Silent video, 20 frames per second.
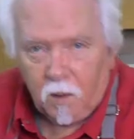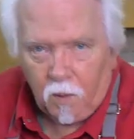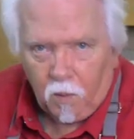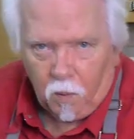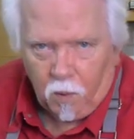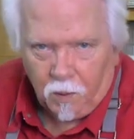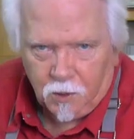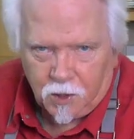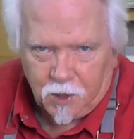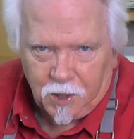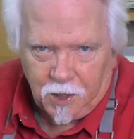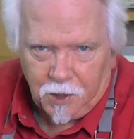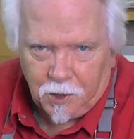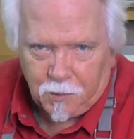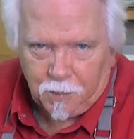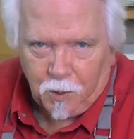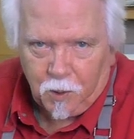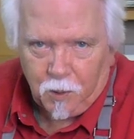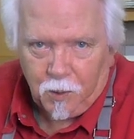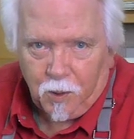1
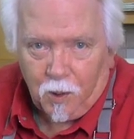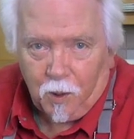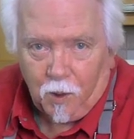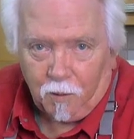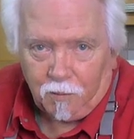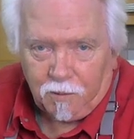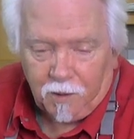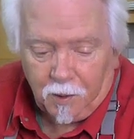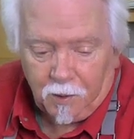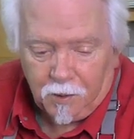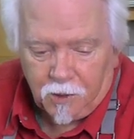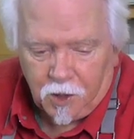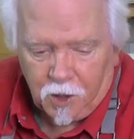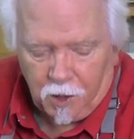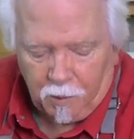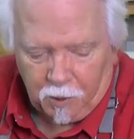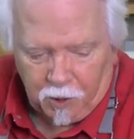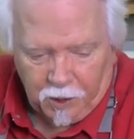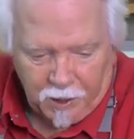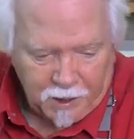teaspoon of
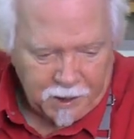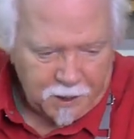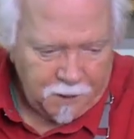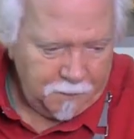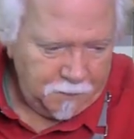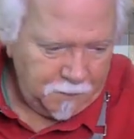turmeric,